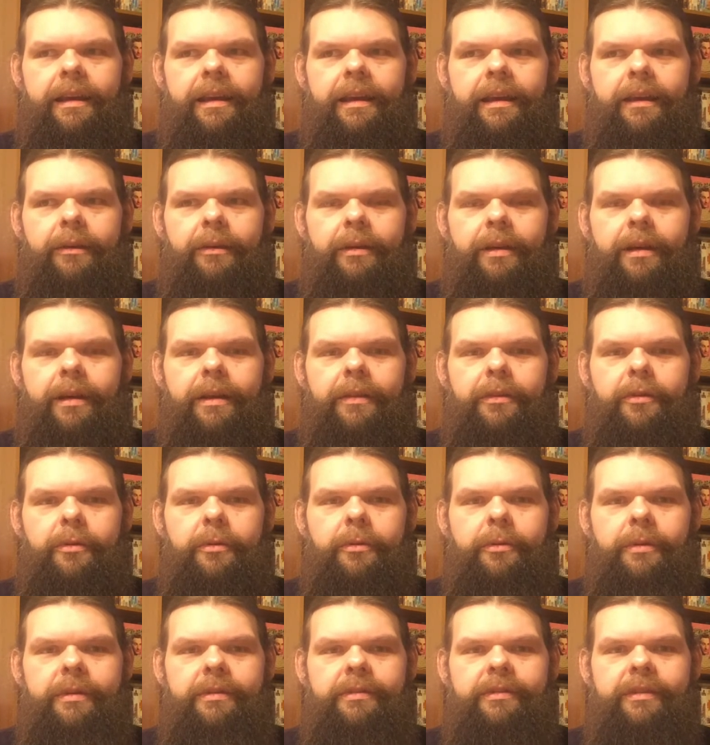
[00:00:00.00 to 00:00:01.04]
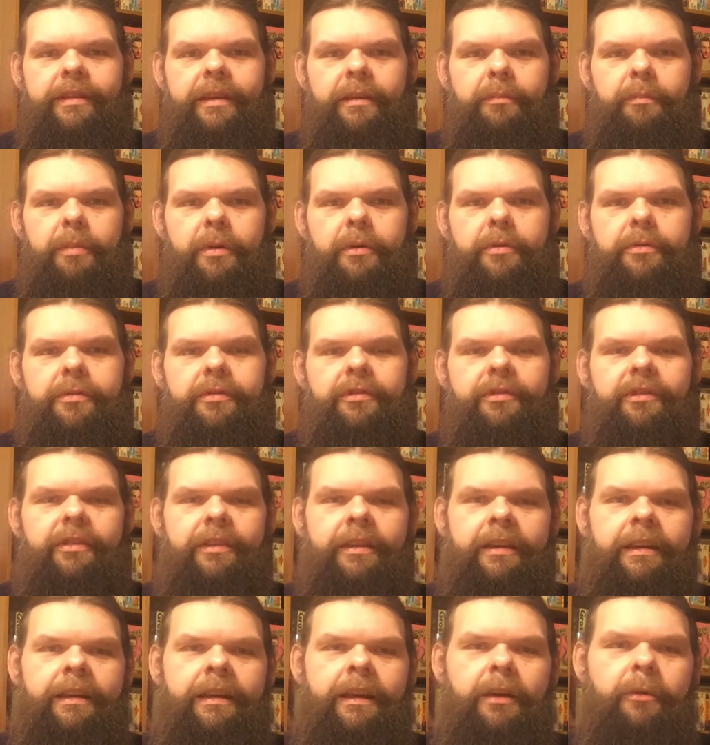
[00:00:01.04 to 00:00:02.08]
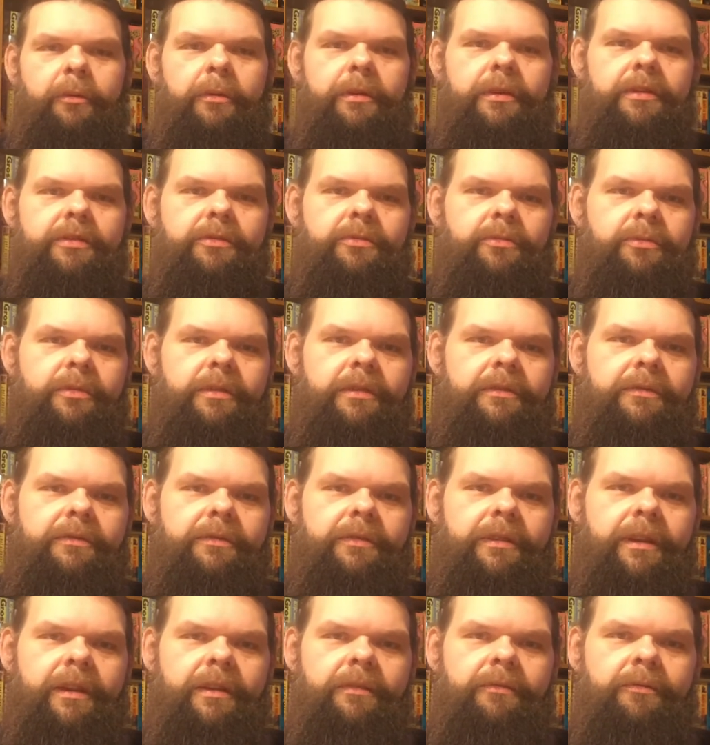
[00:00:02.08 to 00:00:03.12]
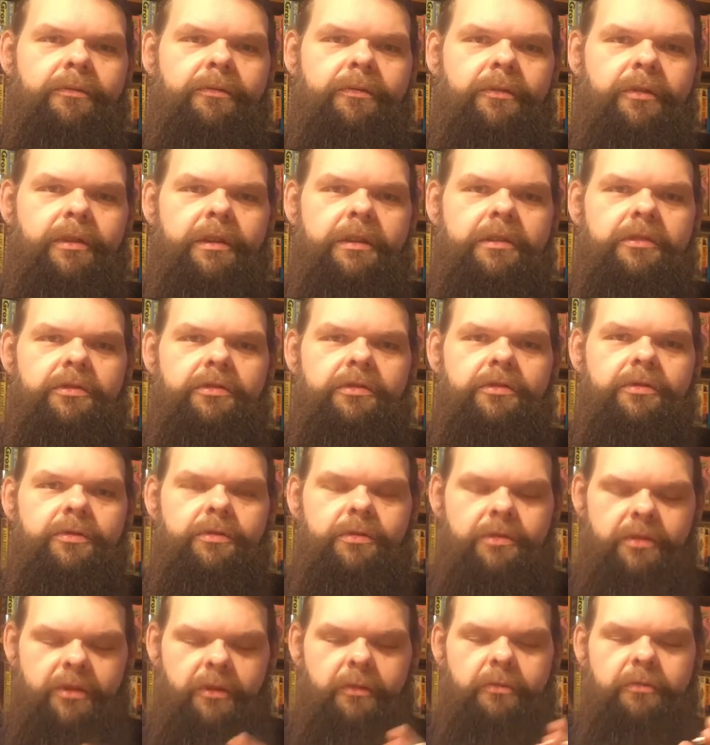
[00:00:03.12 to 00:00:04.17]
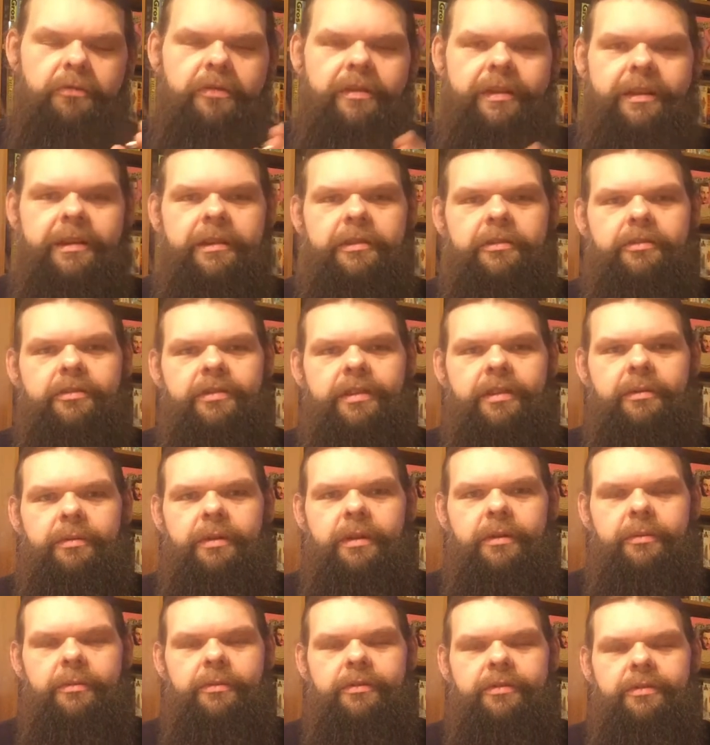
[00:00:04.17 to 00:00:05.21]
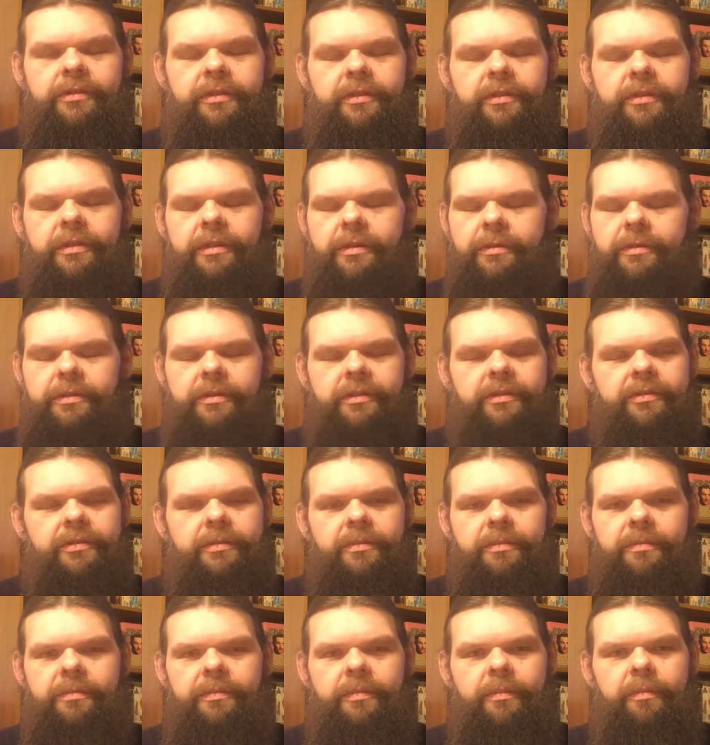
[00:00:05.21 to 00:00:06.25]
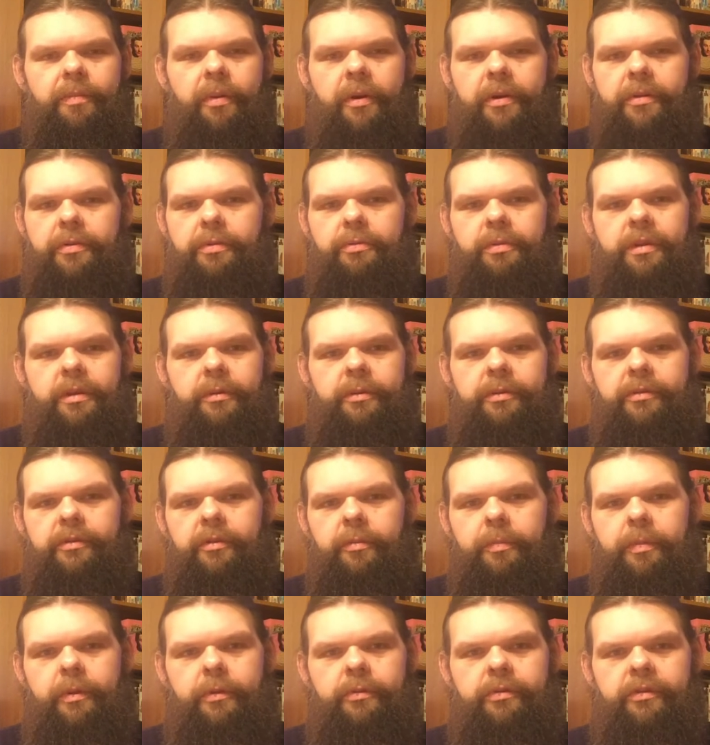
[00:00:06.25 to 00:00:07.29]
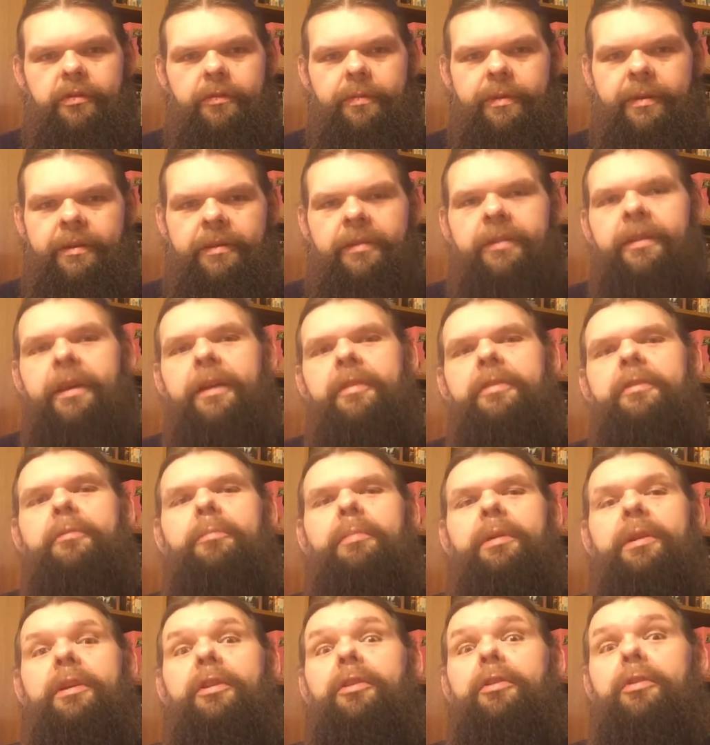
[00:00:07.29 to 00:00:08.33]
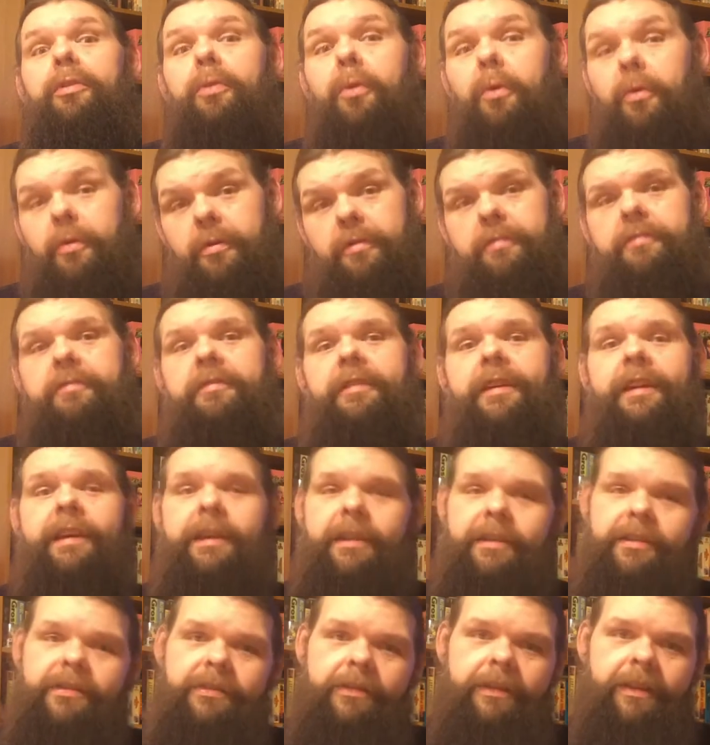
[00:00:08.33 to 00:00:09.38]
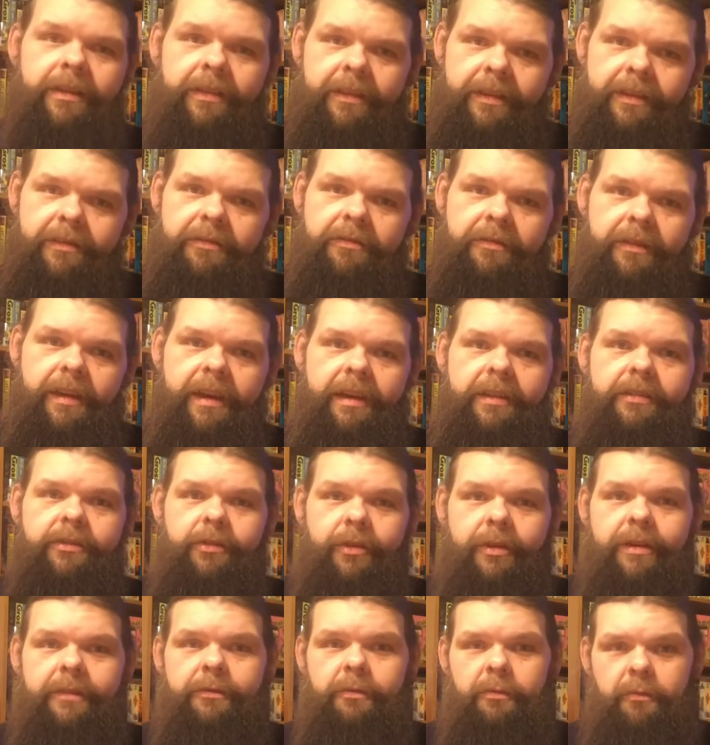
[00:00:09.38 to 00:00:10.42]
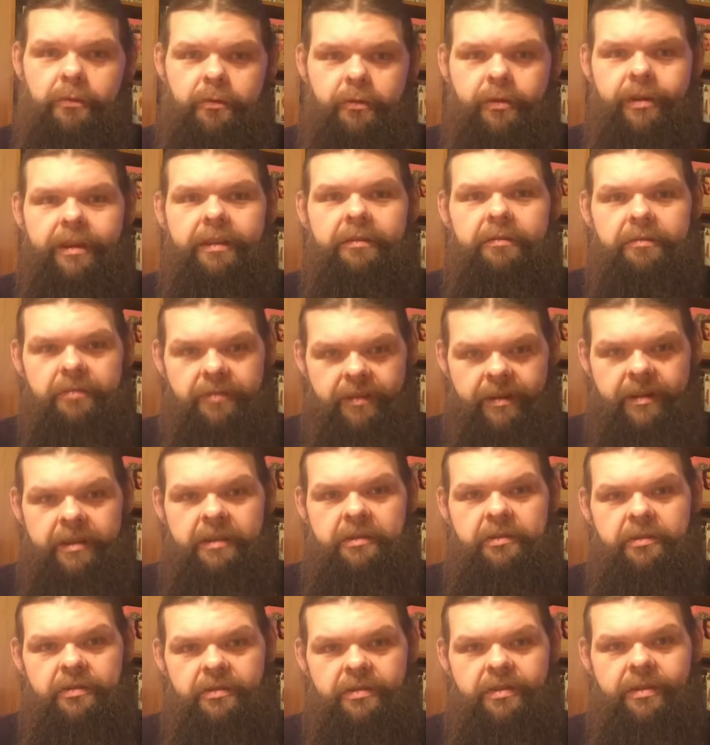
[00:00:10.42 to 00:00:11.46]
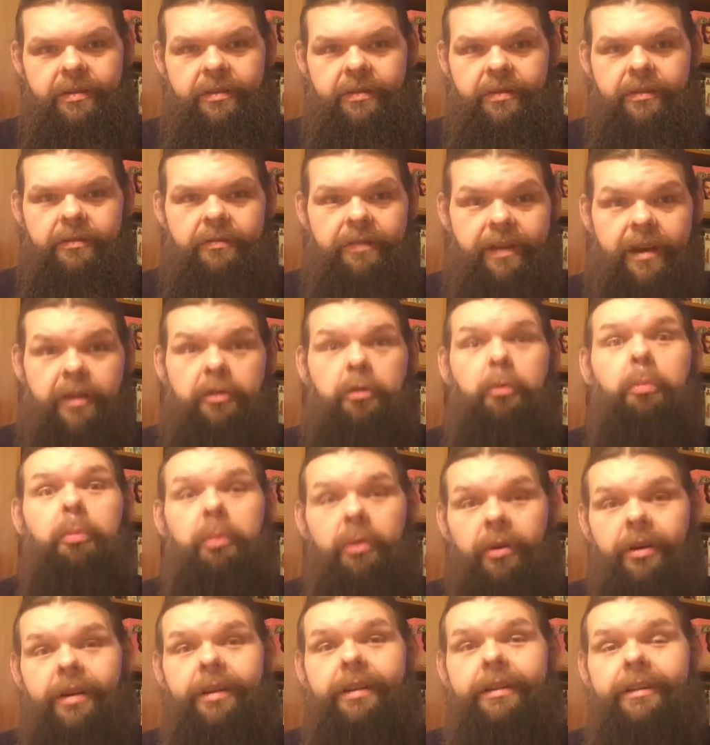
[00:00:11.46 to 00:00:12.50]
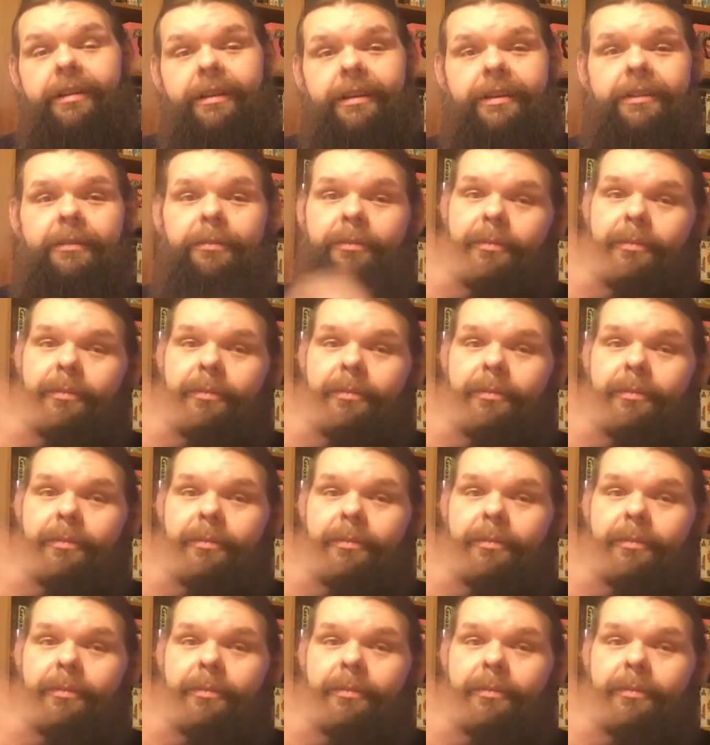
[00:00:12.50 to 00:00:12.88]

there was a birth scene I wish would have gotten fully, you know, finished. It was just, part 3 was supposed to have been nothing but a gore fest, and the effects aren't even fully finished in the final product. But